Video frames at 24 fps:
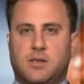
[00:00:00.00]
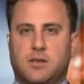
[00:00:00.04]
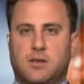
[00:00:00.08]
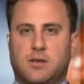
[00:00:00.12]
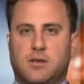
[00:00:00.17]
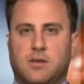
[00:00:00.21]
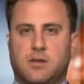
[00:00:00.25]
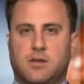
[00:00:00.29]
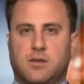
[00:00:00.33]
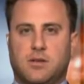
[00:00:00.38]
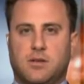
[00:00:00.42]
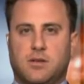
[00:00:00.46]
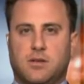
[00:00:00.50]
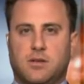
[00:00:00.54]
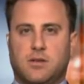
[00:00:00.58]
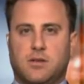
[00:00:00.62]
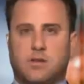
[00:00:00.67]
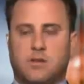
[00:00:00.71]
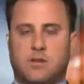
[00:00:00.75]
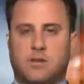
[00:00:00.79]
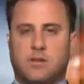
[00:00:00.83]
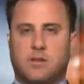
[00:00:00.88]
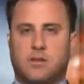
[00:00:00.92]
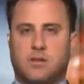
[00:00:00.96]
What would
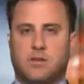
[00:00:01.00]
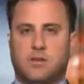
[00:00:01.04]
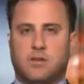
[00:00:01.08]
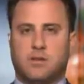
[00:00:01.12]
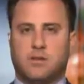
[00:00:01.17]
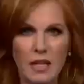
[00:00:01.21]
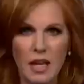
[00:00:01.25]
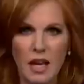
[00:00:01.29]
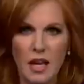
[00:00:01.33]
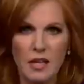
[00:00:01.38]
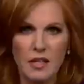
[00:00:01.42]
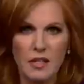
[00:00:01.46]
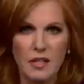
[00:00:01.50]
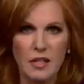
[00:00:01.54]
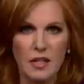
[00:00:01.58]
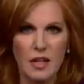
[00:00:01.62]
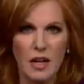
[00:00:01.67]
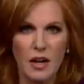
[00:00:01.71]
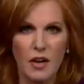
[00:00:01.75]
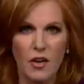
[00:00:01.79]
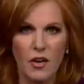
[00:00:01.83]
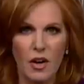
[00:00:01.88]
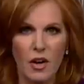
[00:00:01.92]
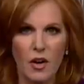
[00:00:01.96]
be the best case
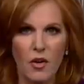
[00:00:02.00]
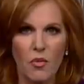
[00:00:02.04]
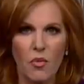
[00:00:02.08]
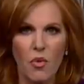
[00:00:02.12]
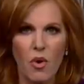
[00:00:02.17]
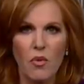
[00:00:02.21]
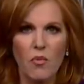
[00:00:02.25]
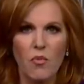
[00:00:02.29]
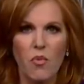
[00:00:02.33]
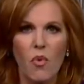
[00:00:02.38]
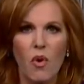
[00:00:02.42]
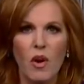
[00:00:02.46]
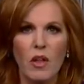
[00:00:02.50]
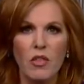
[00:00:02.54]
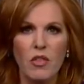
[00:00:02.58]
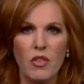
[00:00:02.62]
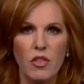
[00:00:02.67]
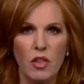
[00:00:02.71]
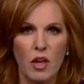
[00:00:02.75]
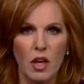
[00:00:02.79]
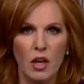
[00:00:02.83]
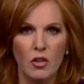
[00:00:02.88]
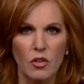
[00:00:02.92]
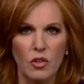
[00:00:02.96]
scenario? What one
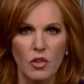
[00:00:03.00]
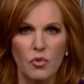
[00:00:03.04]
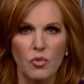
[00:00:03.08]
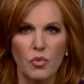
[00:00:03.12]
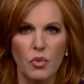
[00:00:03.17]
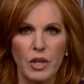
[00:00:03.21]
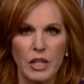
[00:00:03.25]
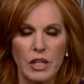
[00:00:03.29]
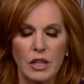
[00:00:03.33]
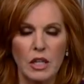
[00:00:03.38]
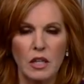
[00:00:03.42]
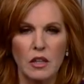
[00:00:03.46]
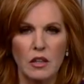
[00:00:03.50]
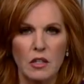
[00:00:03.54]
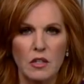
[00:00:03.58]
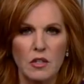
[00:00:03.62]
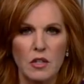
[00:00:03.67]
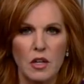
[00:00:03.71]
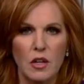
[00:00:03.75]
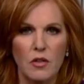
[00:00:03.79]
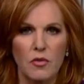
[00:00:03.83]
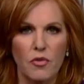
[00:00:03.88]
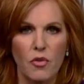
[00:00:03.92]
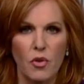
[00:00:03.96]
thing are you really
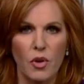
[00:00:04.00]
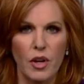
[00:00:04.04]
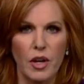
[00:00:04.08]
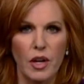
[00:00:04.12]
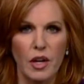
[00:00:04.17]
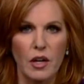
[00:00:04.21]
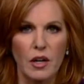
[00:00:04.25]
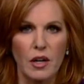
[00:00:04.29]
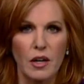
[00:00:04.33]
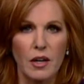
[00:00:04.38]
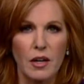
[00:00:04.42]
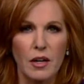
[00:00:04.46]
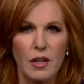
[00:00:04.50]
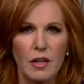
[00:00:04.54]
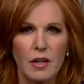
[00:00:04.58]
listening for here?